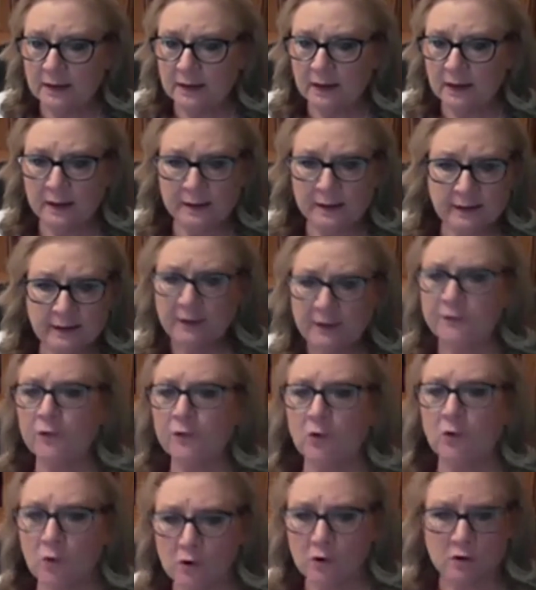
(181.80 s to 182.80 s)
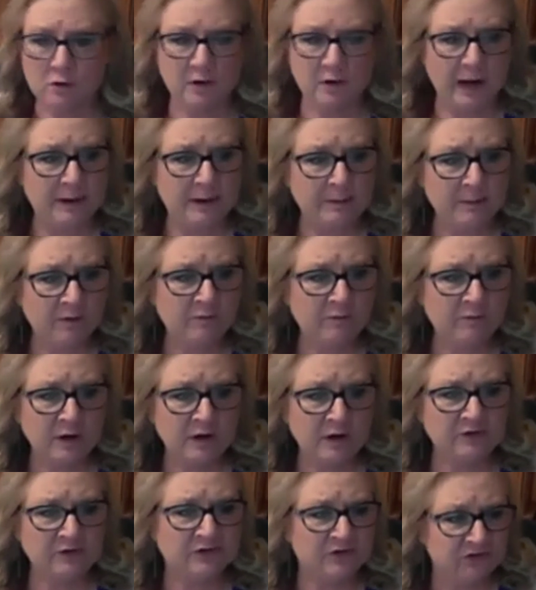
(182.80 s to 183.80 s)
another order came over because
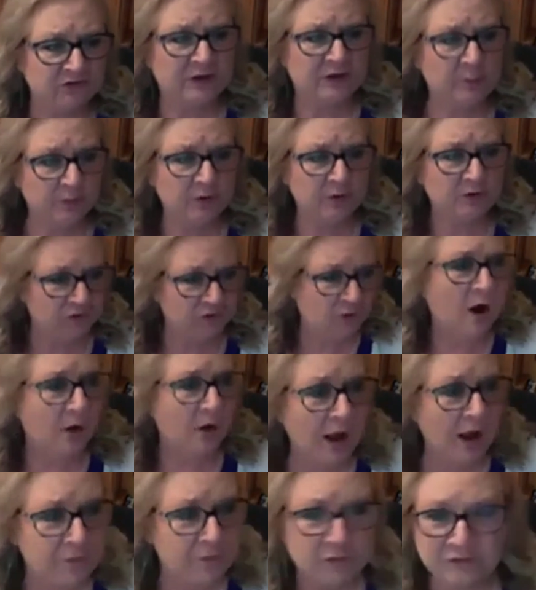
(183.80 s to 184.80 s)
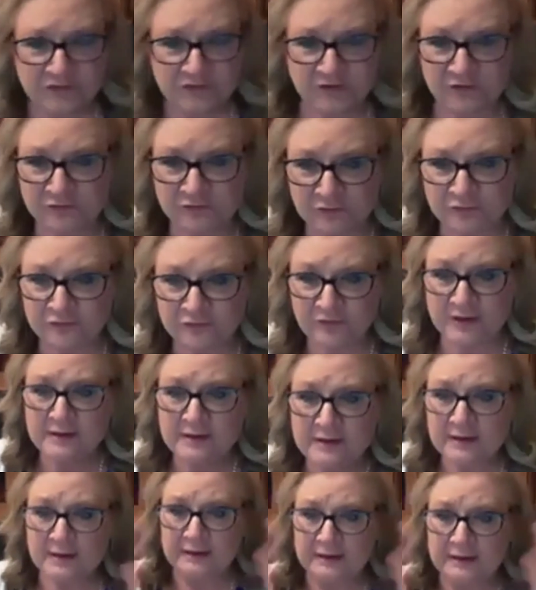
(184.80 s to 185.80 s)
she sent a book to our other sister,
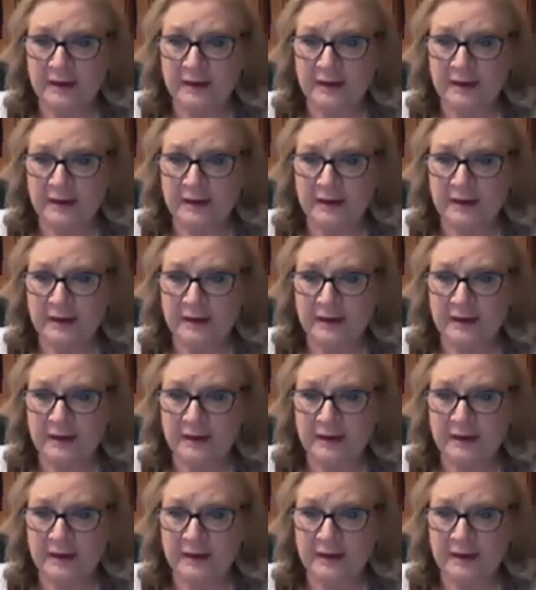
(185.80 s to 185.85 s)
Cindy.